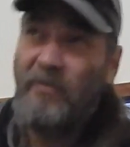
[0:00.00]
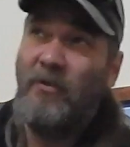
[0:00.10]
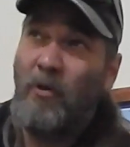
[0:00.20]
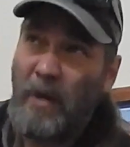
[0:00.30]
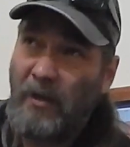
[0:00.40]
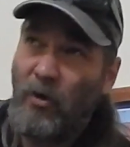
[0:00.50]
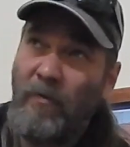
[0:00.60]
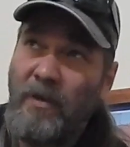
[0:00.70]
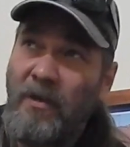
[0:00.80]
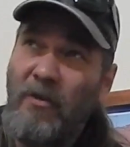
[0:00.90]
and go back
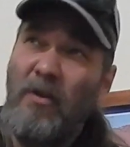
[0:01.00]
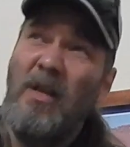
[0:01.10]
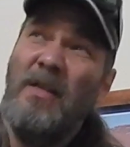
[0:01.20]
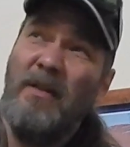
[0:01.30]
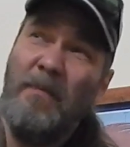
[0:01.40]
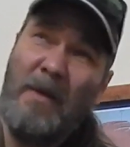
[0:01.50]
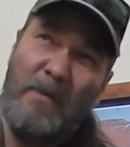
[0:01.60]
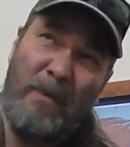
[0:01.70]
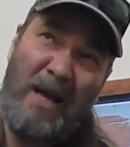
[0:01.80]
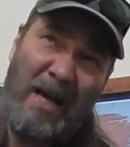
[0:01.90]
over the hill, sometimes
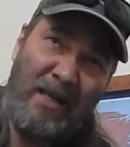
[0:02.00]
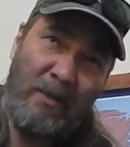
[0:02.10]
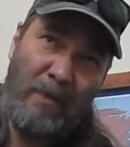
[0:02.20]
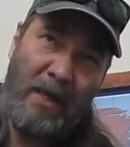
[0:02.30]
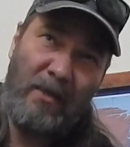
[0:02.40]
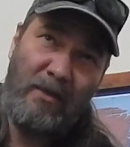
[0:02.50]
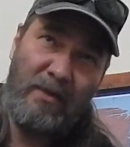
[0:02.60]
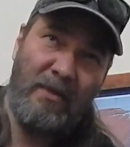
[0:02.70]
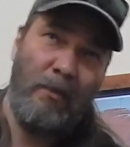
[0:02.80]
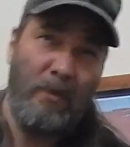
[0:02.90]
behind in the back you can
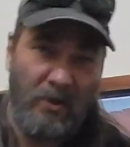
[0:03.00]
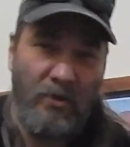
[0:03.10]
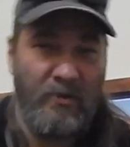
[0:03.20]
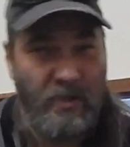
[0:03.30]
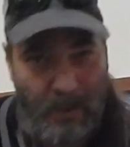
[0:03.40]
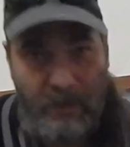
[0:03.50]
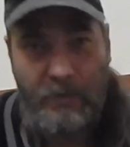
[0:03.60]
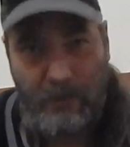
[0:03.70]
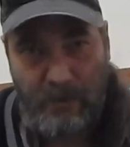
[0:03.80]
see it, but usually the answer is